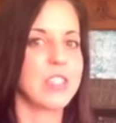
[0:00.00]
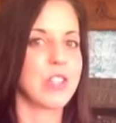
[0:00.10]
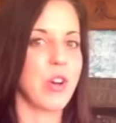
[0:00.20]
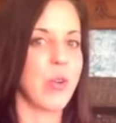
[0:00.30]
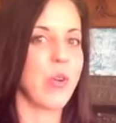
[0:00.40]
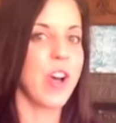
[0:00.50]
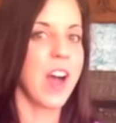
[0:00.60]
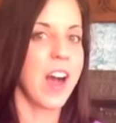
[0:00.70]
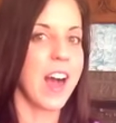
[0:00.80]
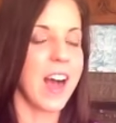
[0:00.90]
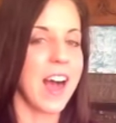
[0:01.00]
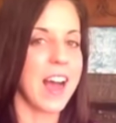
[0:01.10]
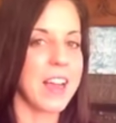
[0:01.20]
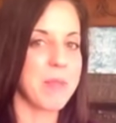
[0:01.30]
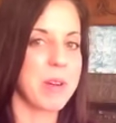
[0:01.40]
So
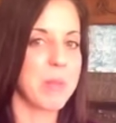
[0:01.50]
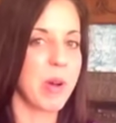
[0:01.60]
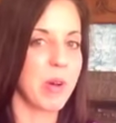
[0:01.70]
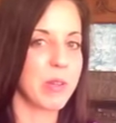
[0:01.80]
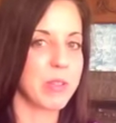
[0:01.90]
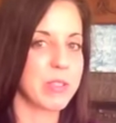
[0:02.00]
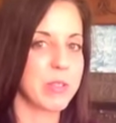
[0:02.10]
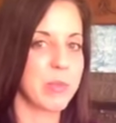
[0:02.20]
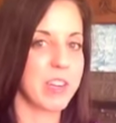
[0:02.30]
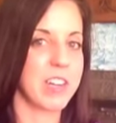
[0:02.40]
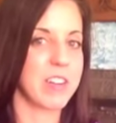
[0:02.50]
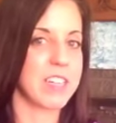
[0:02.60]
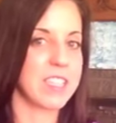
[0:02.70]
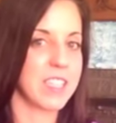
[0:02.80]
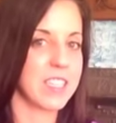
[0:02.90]
I want to post the workout
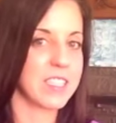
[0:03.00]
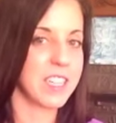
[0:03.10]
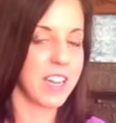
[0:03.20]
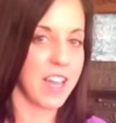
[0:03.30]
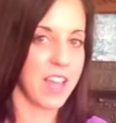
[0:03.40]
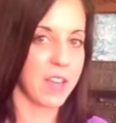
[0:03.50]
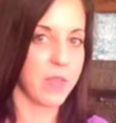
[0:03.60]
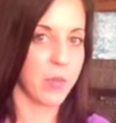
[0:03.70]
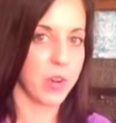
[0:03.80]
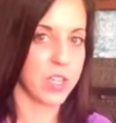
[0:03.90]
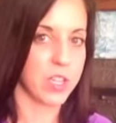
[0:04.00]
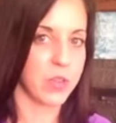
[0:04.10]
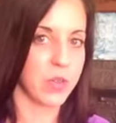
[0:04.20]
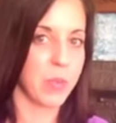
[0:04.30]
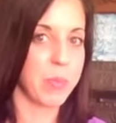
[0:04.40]
I did today for
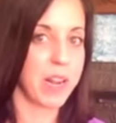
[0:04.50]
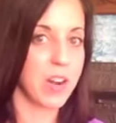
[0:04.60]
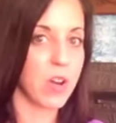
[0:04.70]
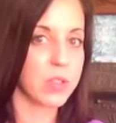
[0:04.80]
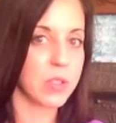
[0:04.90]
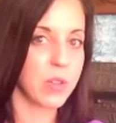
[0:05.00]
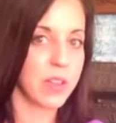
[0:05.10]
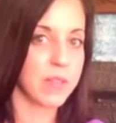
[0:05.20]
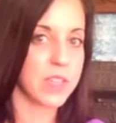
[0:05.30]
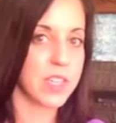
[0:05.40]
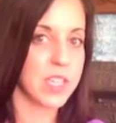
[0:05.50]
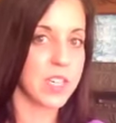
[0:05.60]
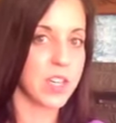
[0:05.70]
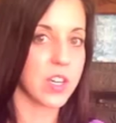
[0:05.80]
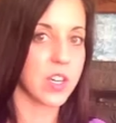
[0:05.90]
you, but I'd also love to
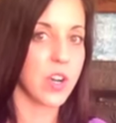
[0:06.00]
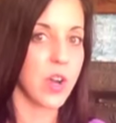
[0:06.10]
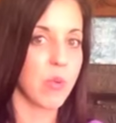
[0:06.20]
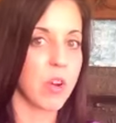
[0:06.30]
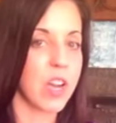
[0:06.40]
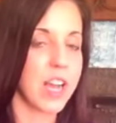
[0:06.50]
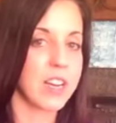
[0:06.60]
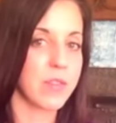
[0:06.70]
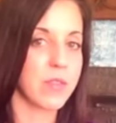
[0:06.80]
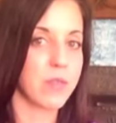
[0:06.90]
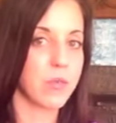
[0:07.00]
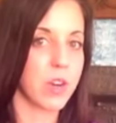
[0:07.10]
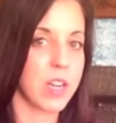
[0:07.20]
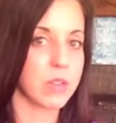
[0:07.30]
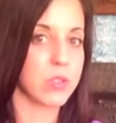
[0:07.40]
hear what kind of
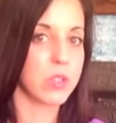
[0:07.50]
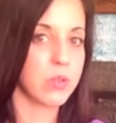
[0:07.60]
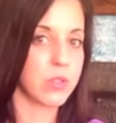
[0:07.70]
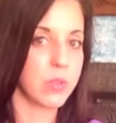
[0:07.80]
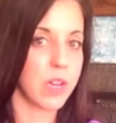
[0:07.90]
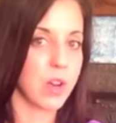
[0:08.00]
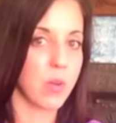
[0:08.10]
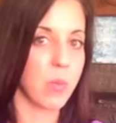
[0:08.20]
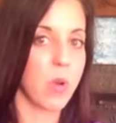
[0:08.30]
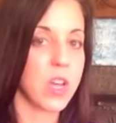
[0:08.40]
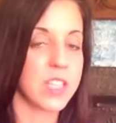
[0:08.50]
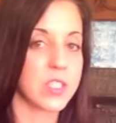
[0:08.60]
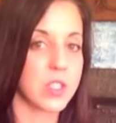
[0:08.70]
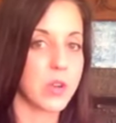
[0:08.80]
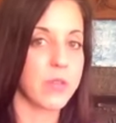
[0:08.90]
workouts you do at home. What
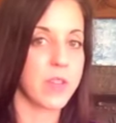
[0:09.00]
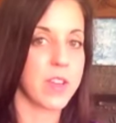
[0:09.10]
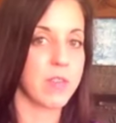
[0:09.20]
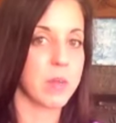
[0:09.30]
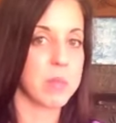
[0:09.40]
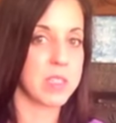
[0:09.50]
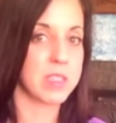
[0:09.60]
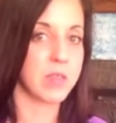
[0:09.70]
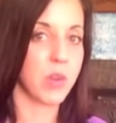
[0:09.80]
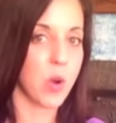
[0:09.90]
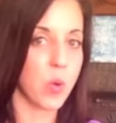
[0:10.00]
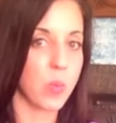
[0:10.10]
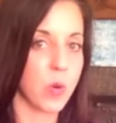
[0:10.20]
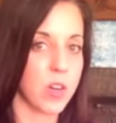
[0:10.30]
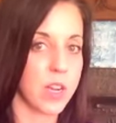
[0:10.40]
is your favorite piece of
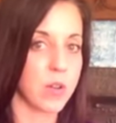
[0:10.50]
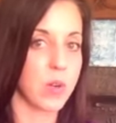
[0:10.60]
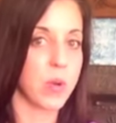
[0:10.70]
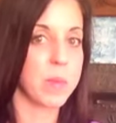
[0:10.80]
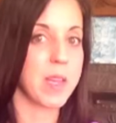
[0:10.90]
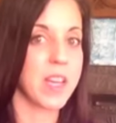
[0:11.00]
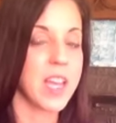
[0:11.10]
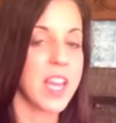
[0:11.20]
home workout equipment?